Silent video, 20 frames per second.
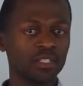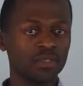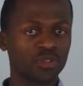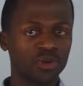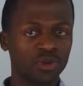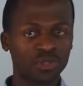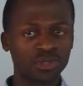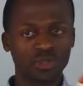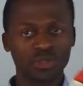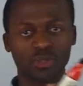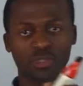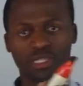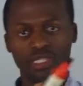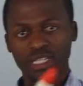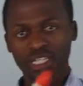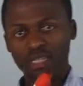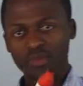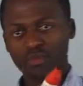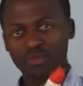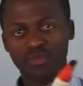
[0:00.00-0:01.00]
is going to
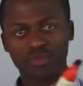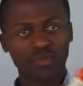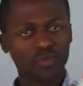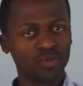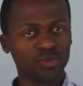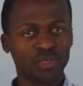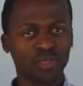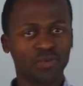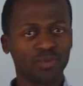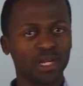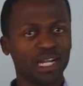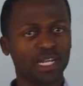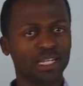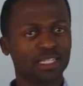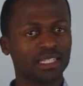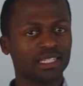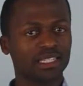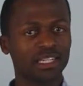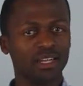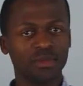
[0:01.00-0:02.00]
slip through the
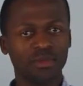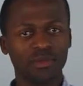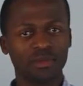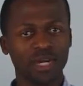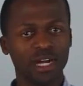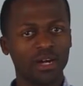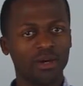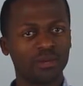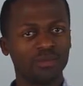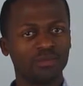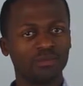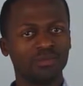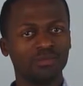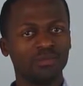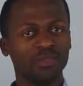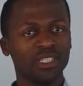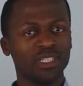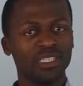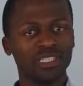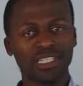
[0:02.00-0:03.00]
cracks somehow,
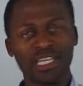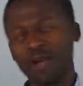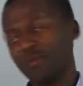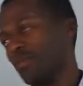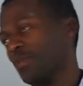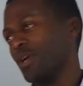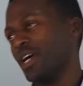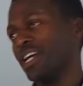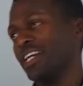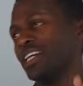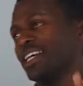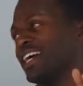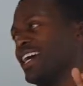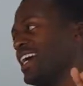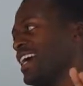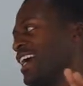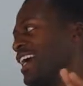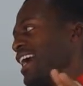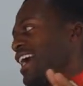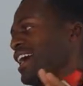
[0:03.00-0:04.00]
in some way,
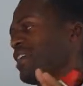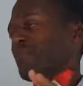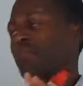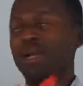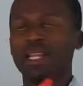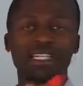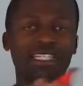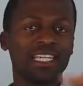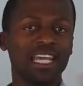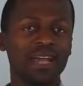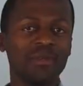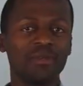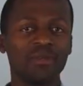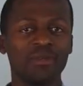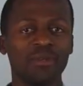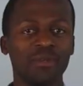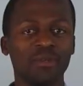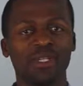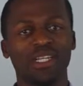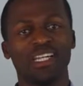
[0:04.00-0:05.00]
and by the time
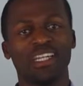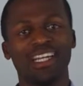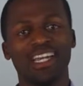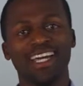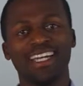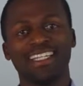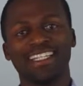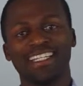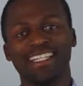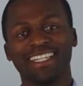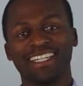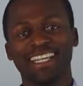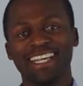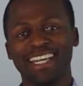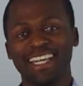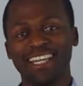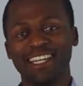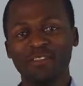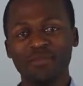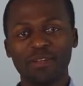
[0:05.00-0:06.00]
you realize it,
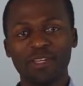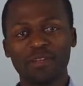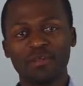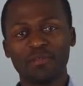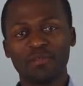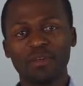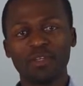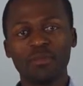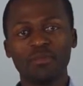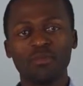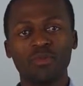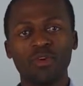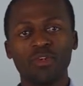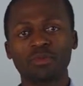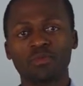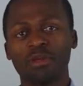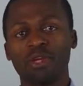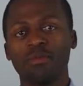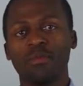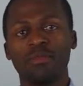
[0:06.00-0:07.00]
it, it, it
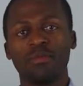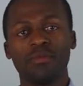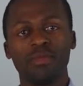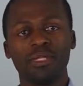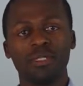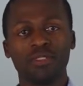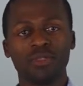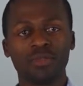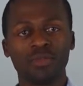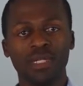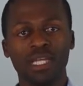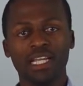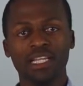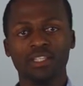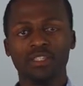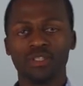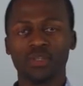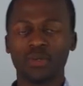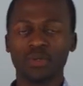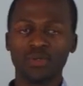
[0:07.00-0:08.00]
most probably be too
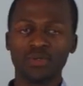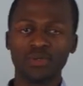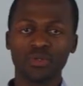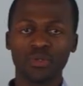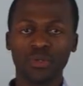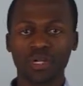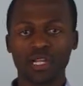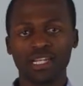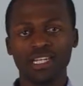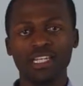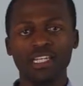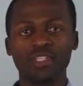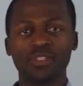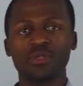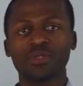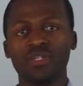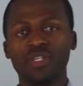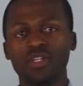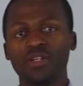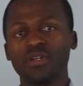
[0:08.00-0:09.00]
late. So you're gonna need
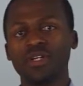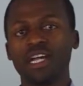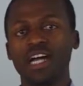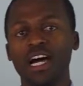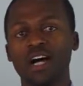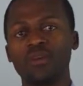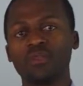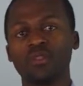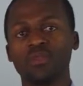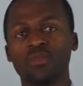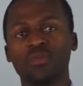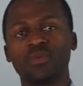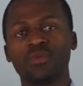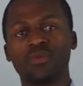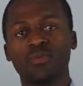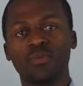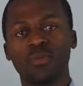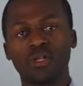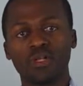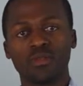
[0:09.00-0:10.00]
to learn how to
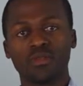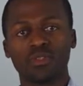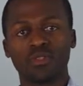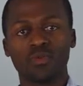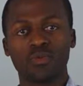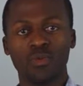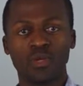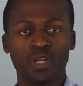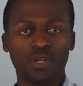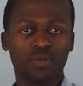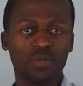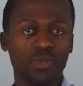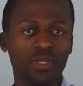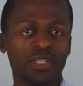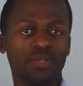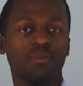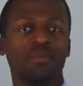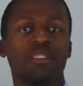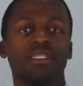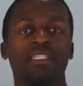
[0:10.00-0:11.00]
work to work
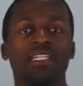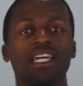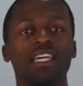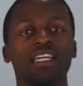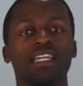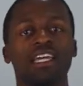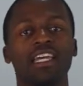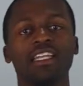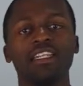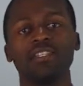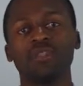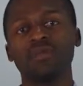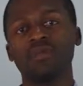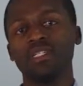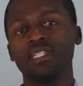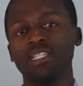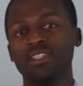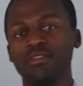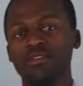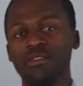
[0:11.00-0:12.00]
with mistake and to
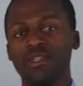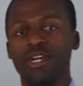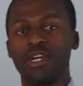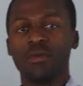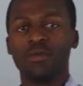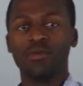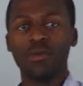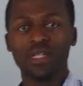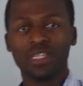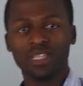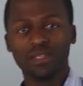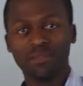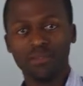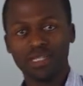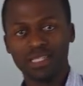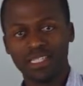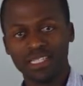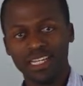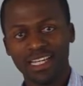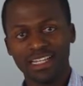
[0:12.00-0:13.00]
live with the
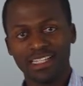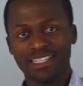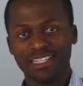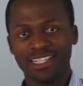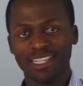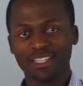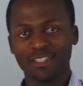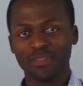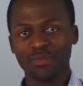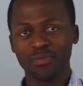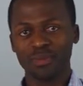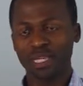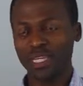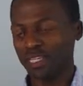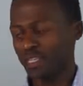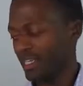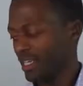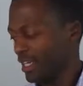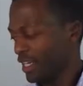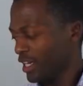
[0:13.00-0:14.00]
mistakes that you
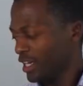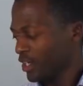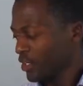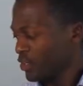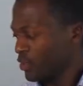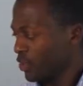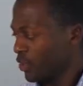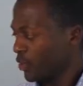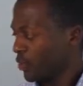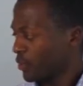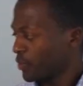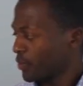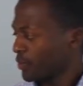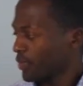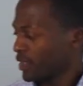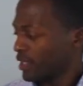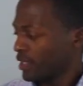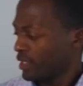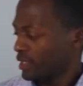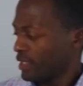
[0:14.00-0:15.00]
make. So
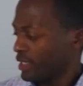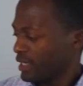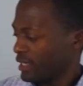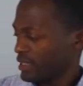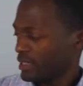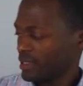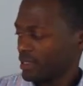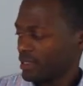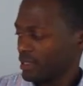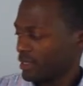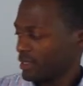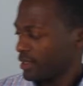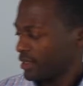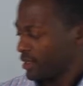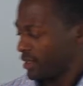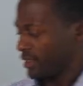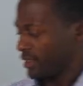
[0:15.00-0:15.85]
this